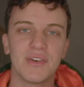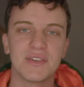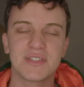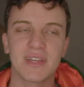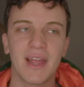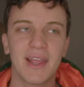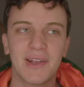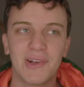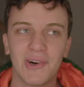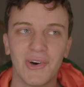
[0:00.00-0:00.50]
versus
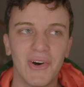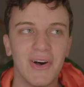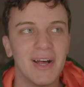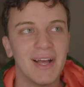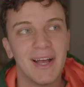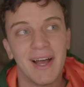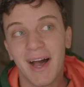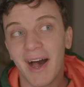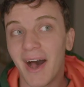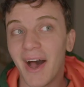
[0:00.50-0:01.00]
Eichel,
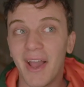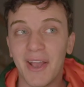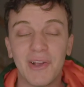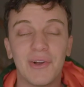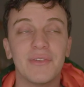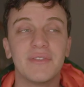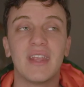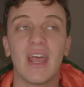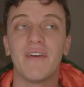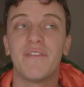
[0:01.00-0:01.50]

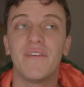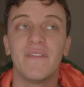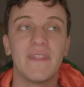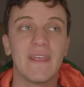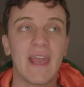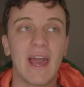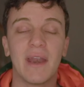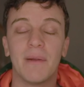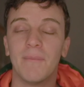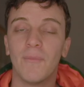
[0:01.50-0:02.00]
Eichel
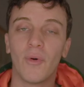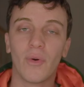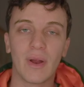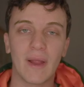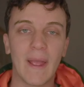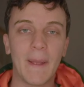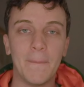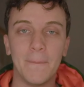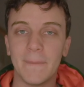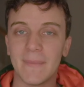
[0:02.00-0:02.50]
definitely had a
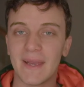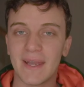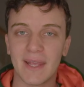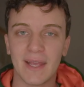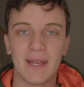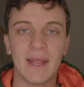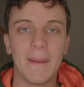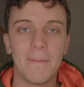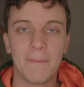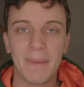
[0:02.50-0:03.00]
more
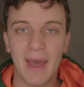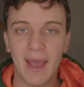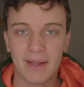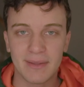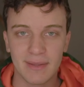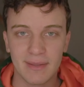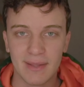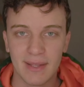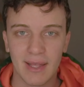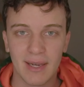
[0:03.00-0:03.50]
immediate
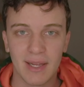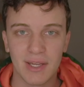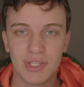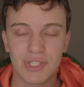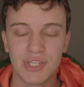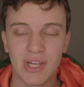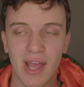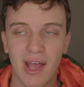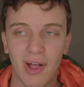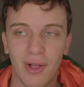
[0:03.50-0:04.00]
impact in the
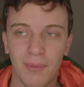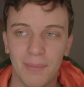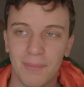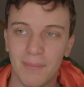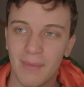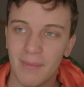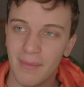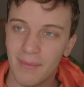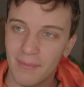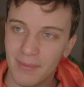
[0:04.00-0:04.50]
NHL.
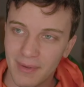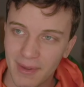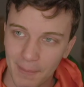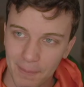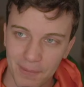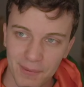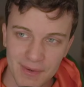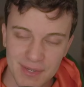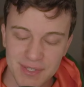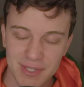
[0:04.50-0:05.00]

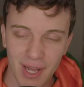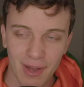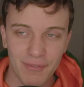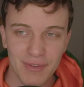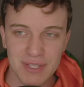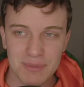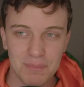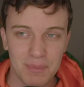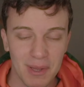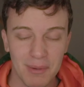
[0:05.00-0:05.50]
Kaprizov
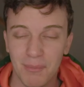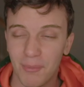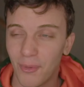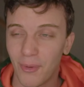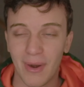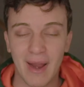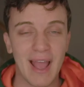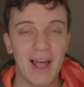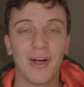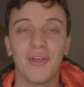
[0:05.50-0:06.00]
has been
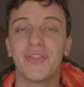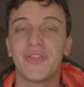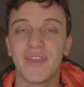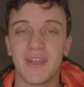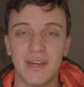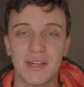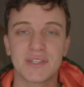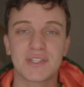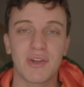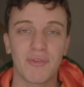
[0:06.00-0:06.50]
more
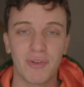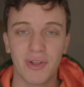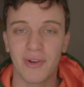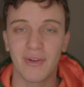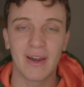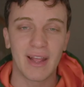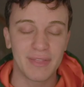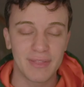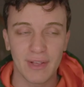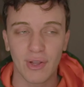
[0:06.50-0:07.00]
healthy in his career,
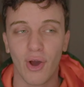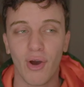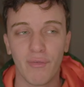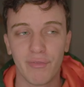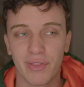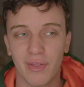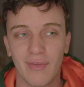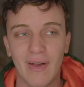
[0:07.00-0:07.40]
and I think over